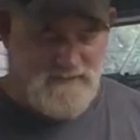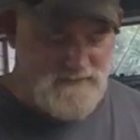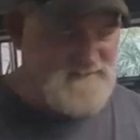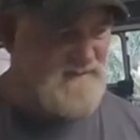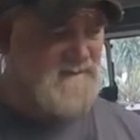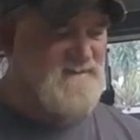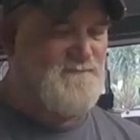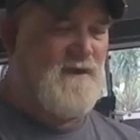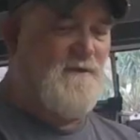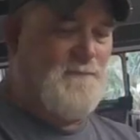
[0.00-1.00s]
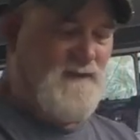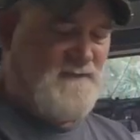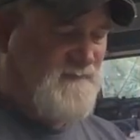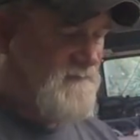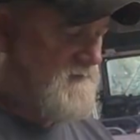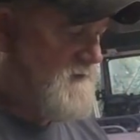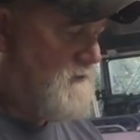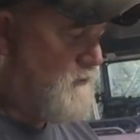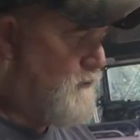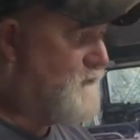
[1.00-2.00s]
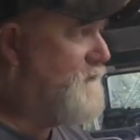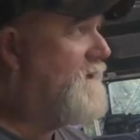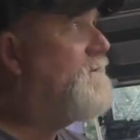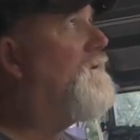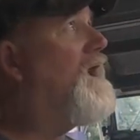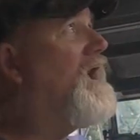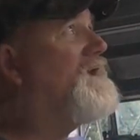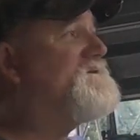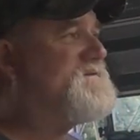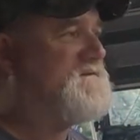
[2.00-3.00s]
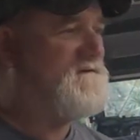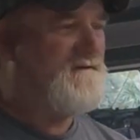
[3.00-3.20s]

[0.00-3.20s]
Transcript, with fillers: There's the experiment. Ordering rods